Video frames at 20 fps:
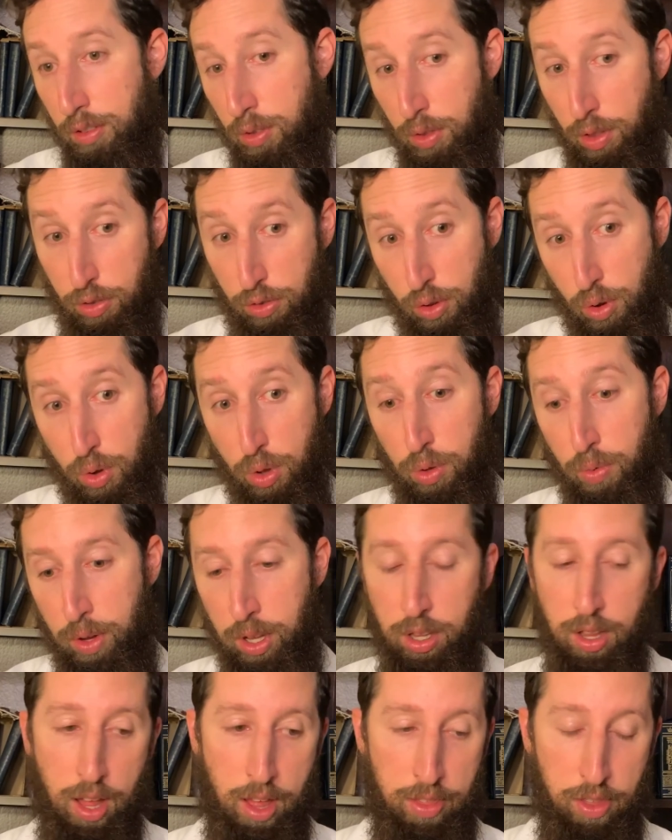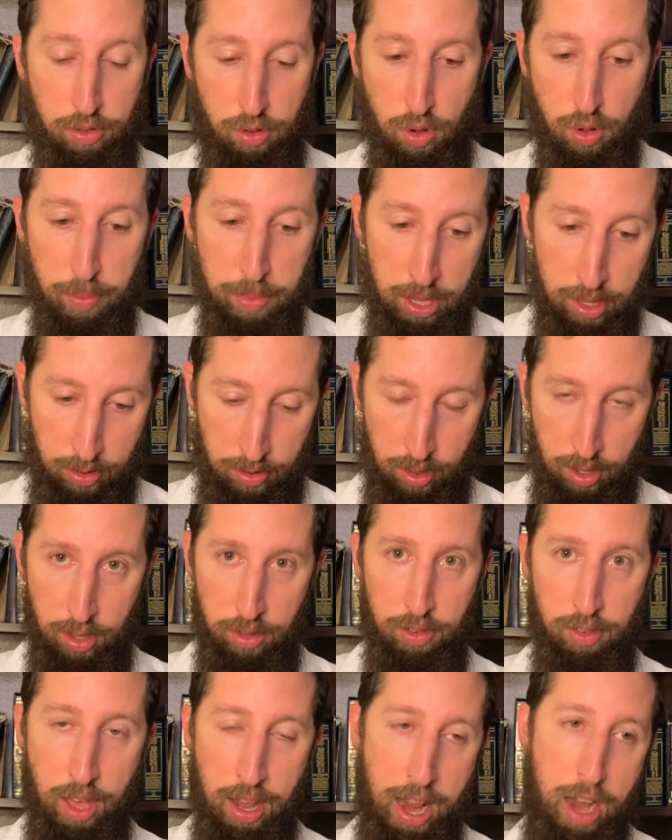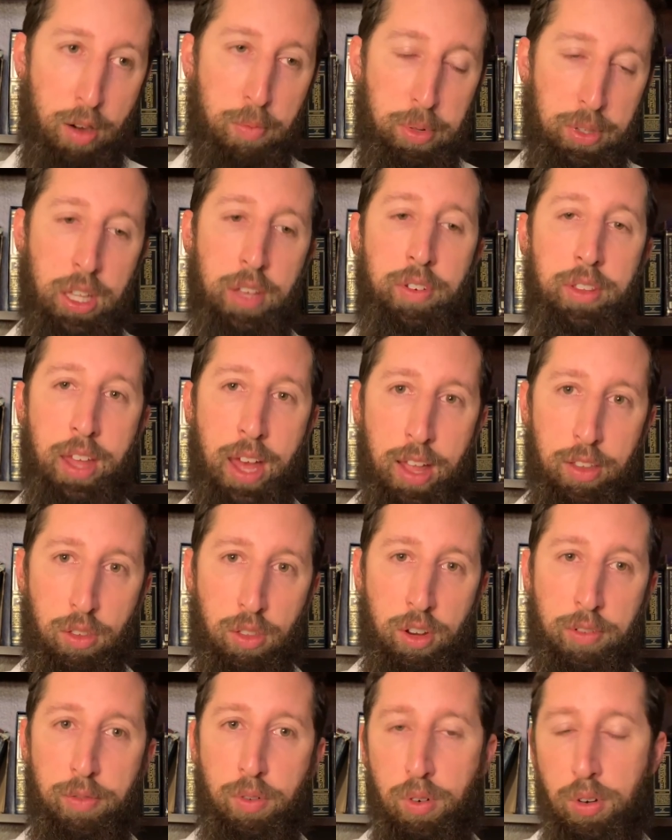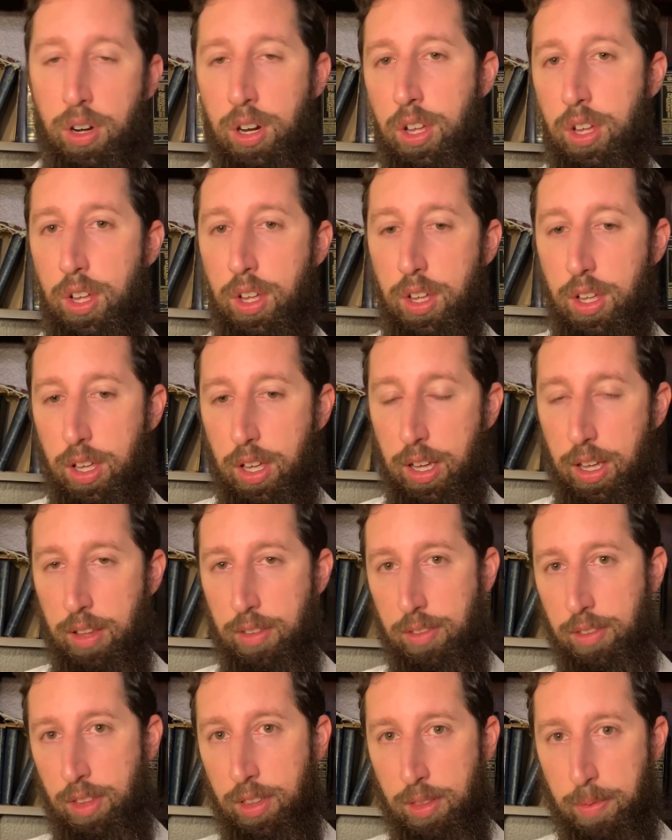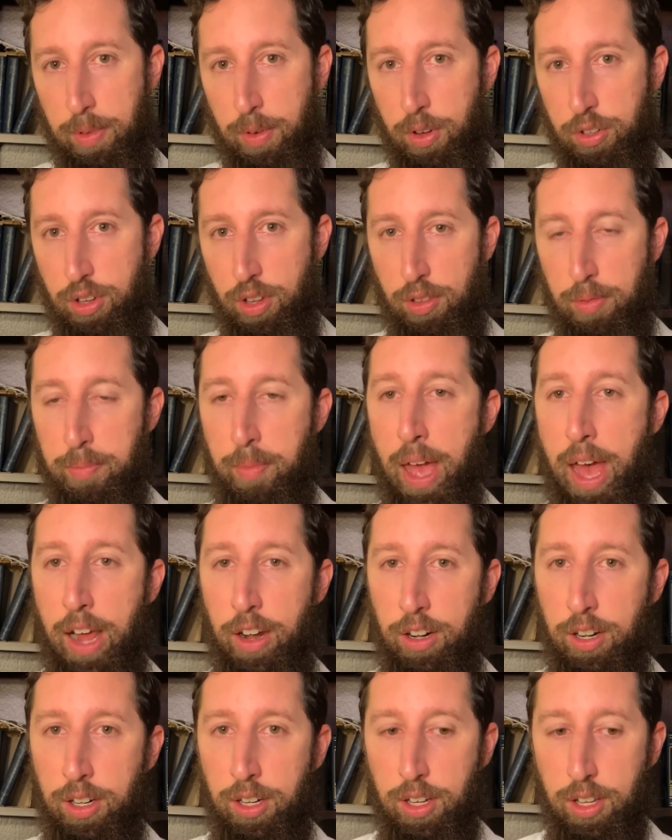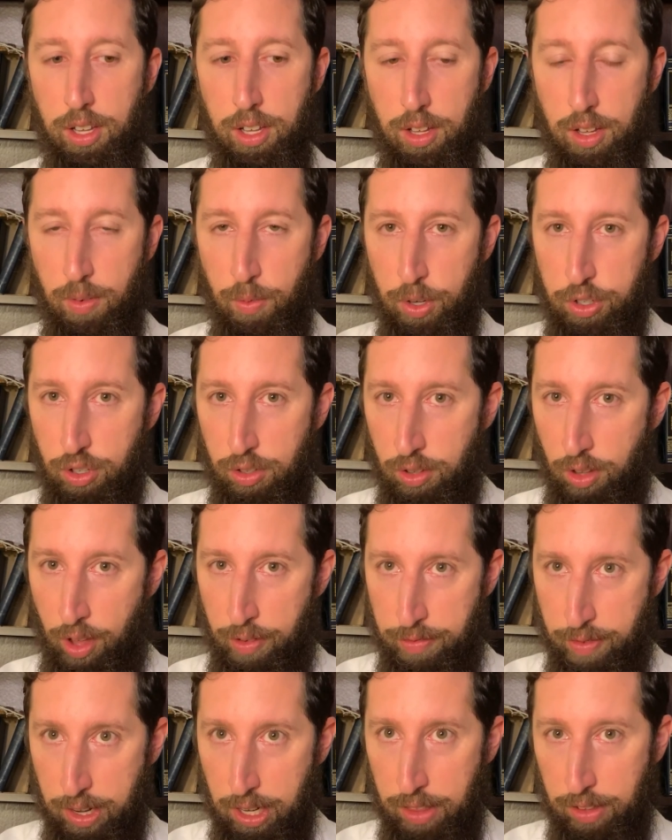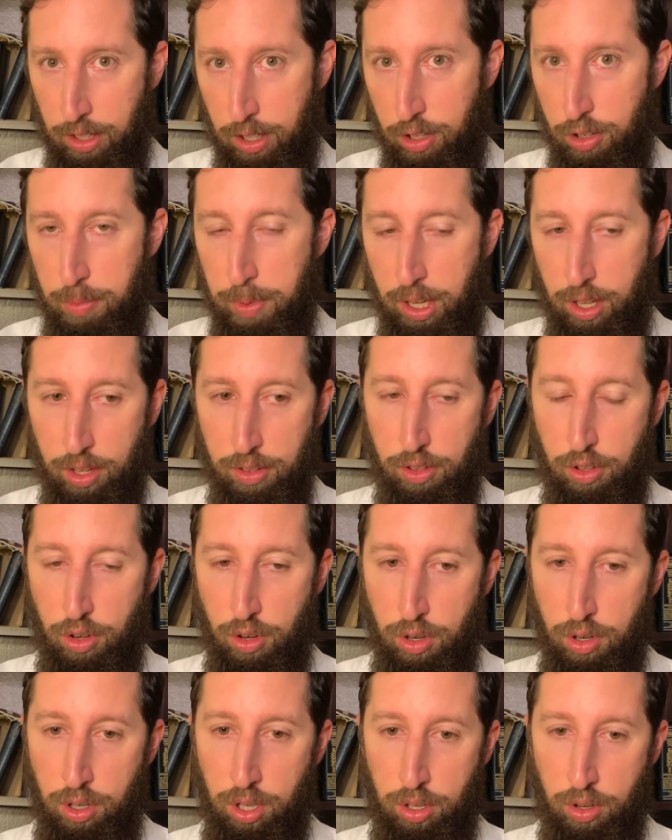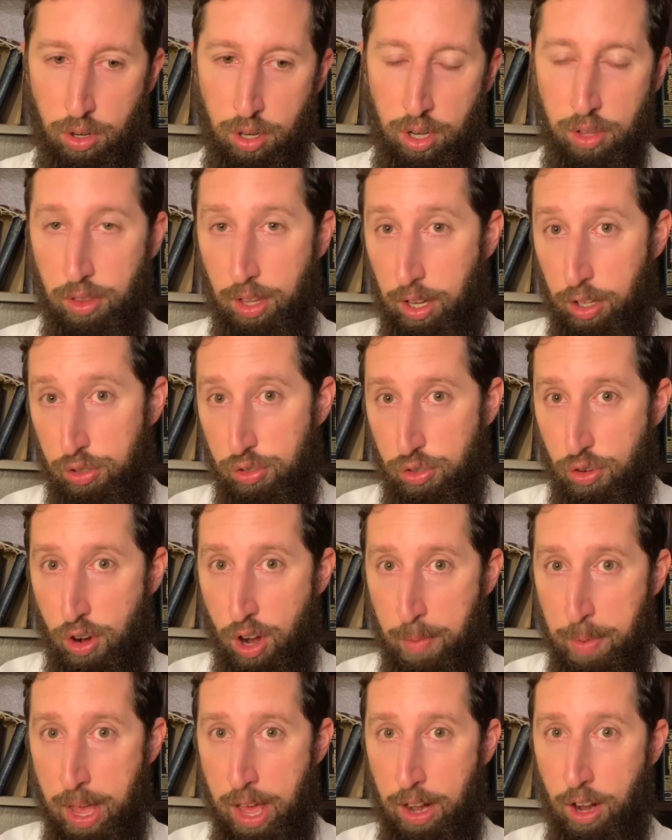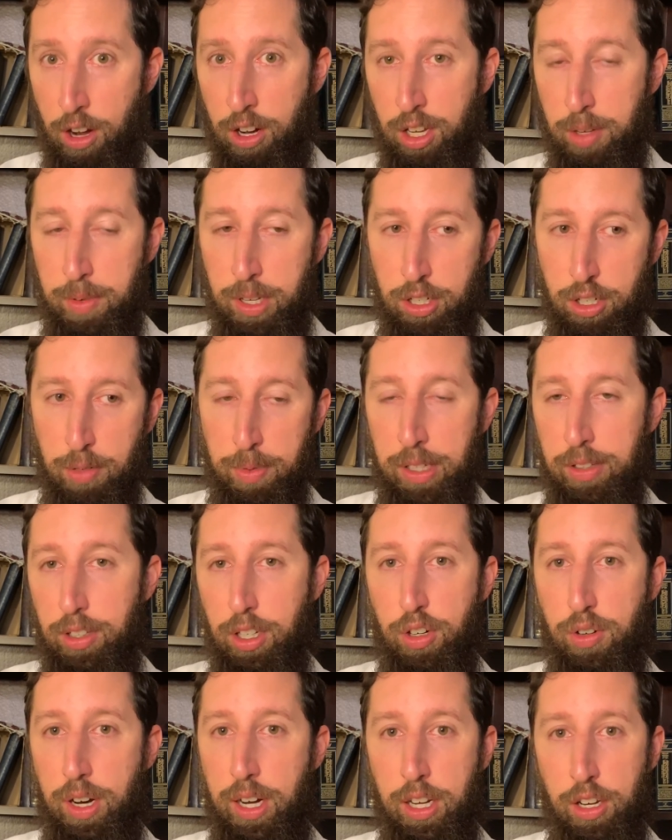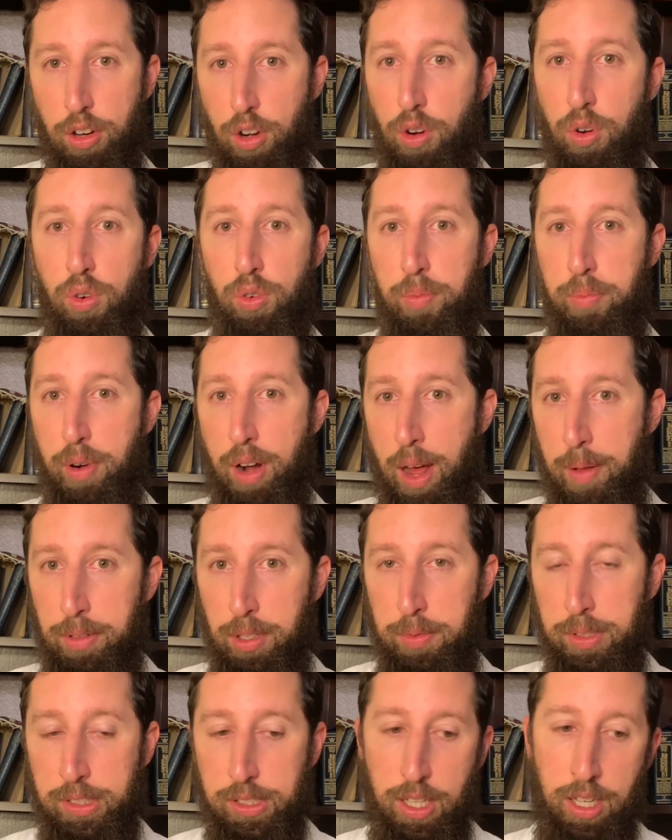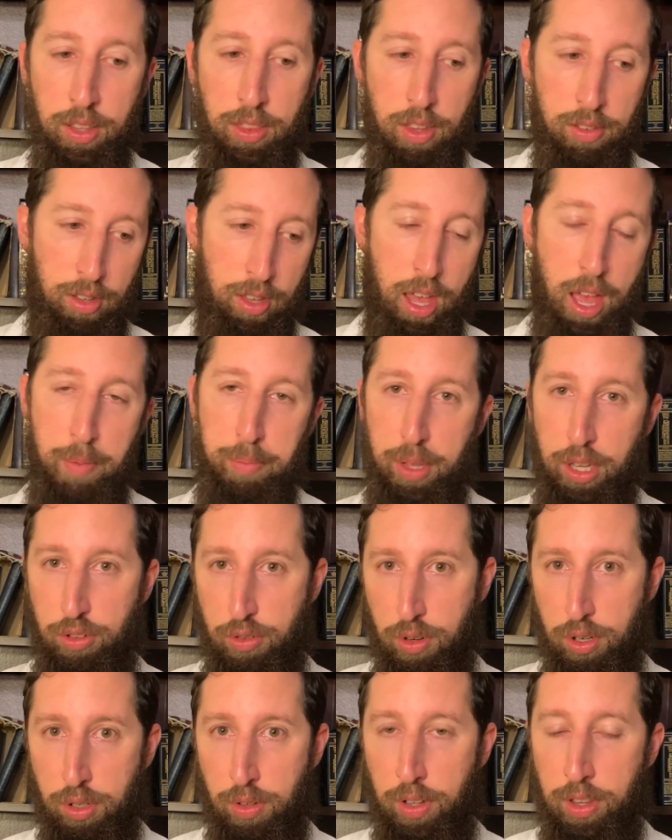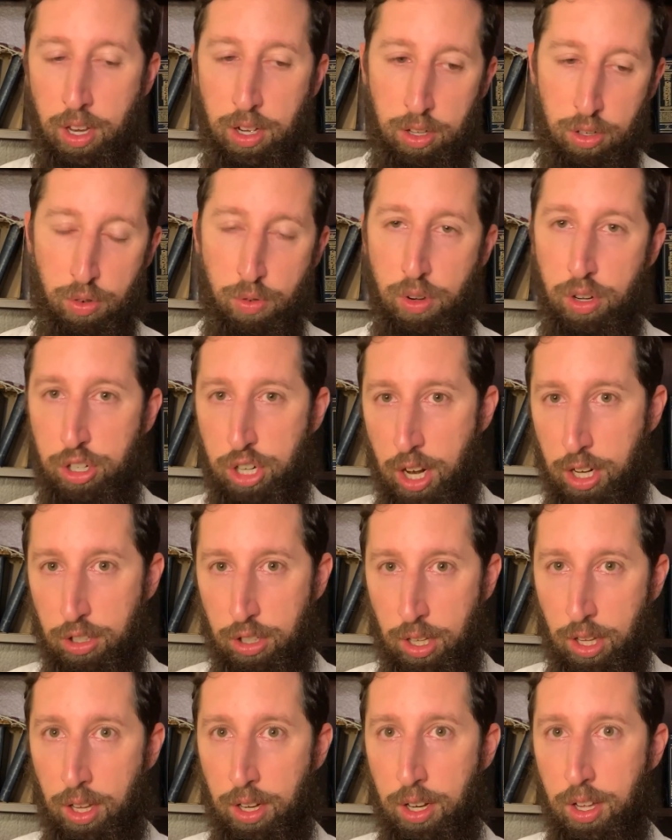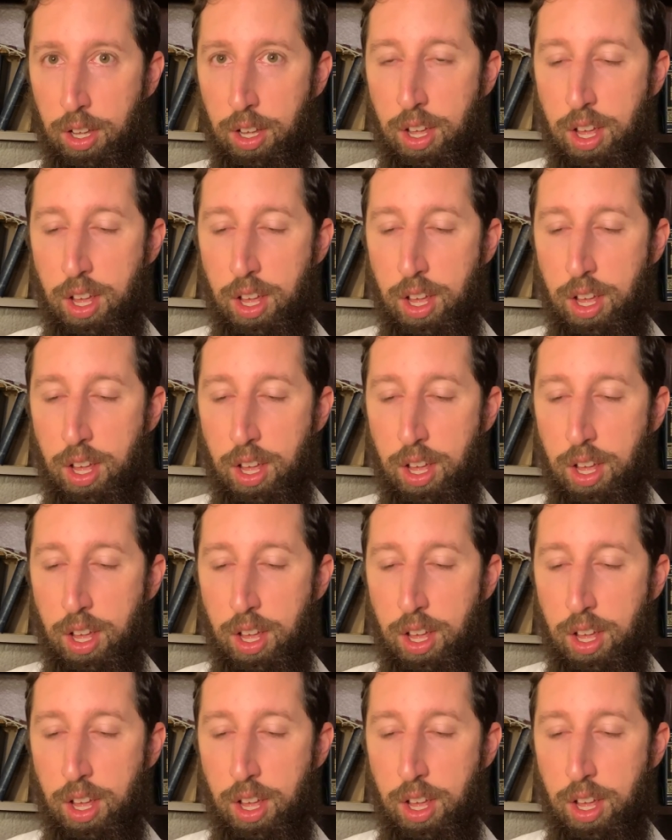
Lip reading: So the soul, well, the soul means this, and I don't believe in that, so therefore it's something which doesn't matter, which is a funny thing to do, because you're it's like a straw man argument. You're basically creating your own problem and saying this can't be true, and then you're rejecting it.